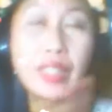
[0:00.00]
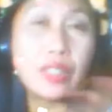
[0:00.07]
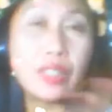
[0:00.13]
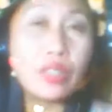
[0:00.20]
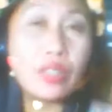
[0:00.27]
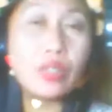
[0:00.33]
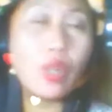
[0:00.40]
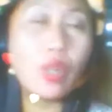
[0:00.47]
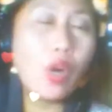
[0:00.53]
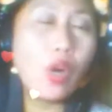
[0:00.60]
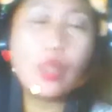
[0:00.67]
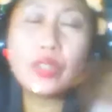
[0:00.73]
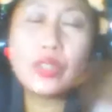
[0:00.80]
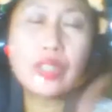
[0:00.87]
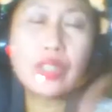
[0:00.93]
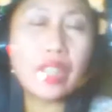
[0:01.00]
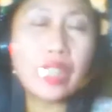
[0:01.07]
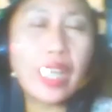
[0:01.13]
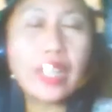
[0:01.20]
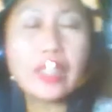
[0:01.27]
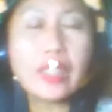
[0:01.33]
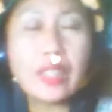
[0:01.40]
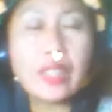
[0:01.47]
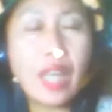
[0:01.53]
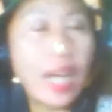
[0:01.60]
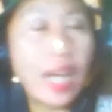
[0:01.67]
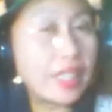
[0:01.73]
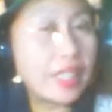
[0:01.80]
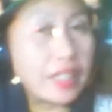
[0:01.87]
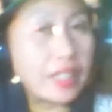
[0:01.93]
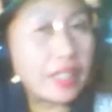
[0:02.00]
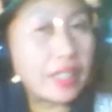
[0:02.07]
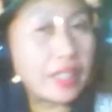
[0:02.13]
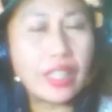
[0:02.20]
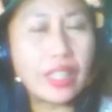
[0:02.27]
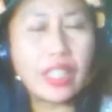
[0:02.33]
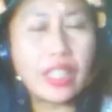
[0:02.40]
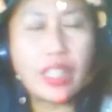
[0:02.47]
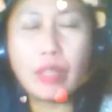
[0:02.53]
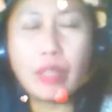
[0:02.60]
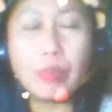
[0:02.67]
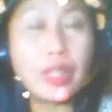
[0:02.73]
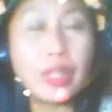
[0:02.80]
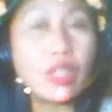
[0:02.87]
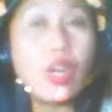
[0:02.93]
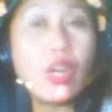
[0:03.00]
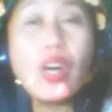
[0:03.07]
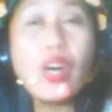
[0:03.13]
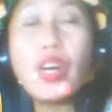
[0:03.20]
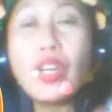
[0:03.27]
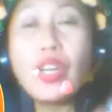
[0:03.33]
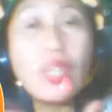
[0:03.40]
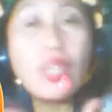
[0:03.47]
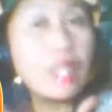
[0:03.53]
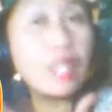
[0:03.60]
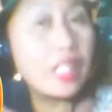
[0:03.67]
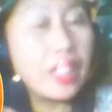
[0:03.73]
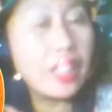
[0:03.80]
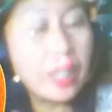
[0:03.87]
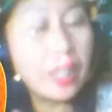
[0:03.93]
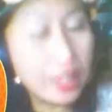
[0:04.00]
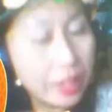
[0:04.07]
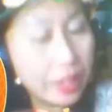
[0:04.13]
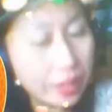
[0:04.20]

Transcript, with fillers: Don't think I can keep it all in.